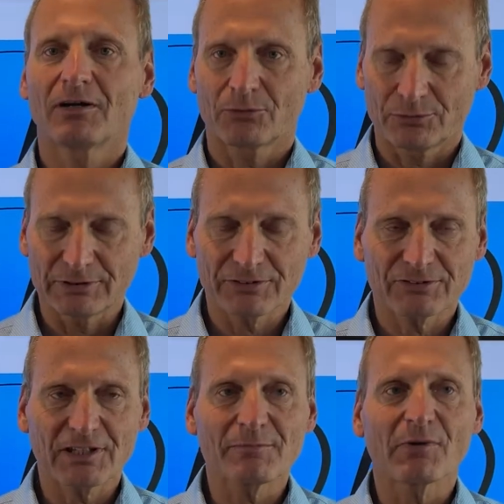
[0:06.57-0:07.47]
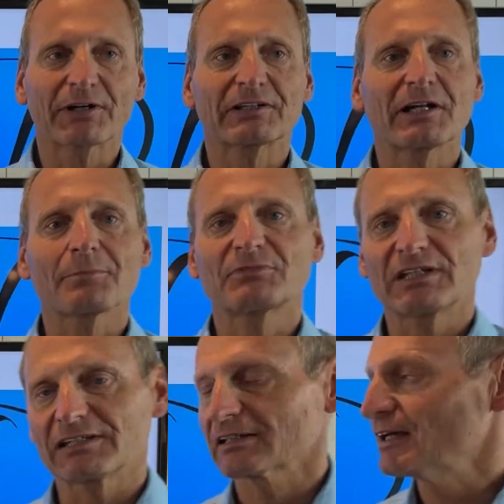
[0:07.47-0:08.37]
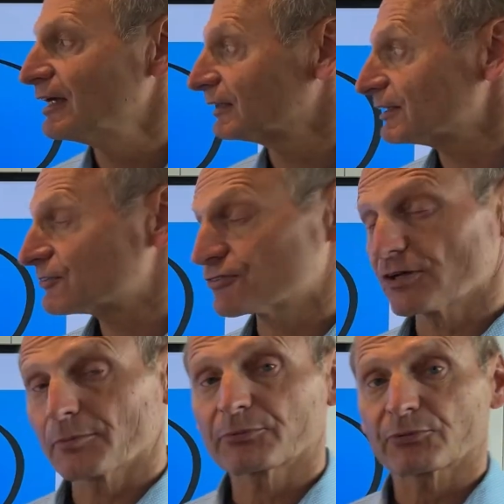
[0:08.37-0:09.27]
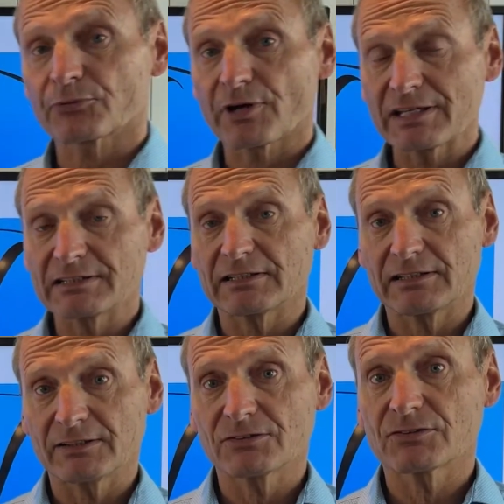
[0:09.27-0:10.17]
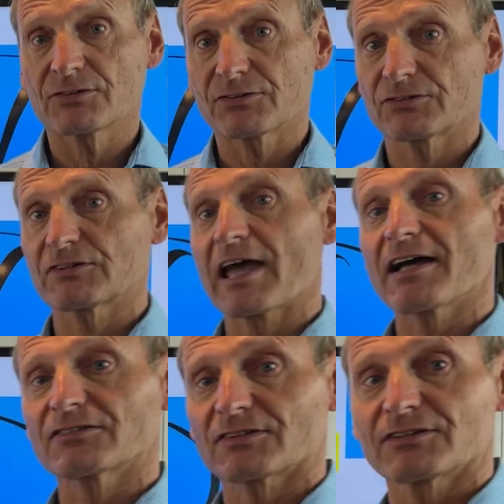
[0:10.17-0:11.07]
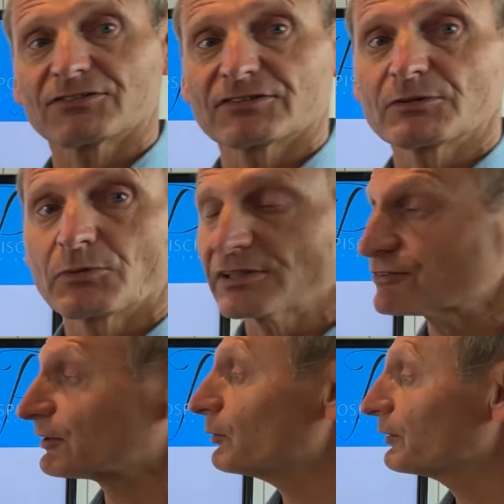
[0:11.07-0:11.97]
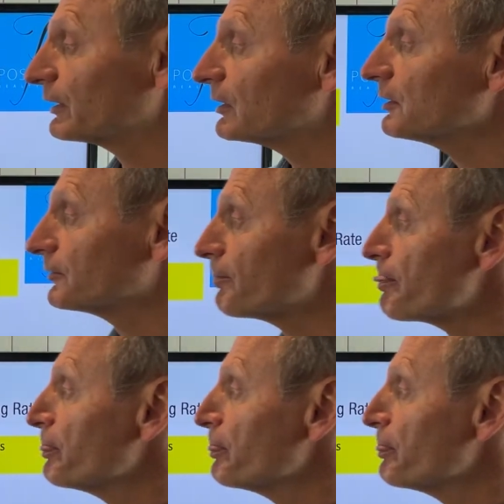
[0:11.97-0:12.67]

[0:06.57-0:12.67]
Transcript: real estate market update. Let's jump right into the stats and see what's going on.